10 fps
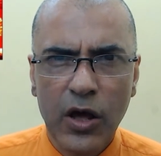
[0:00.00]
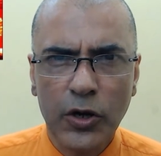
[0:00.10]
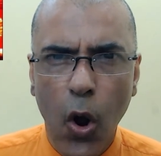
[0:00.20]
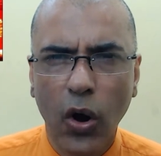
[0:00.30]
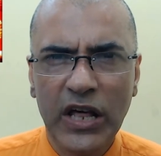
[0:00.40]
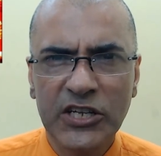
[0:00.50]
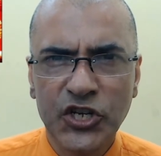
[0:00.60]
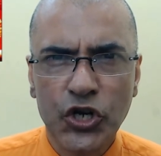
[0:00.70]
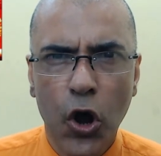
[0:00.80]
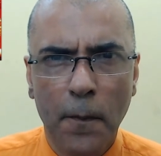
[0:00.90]

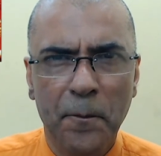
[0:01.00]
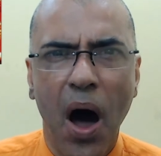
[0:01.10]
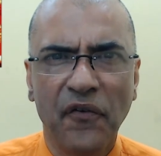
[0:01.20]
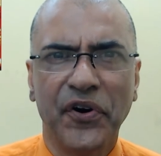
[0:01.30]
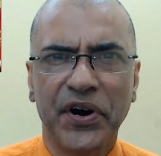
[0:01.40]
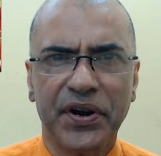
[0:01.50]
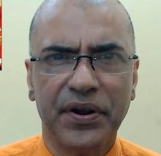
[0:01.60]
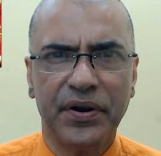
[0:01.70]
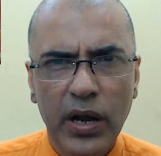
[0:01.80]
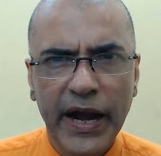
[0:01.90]
knowledge, power.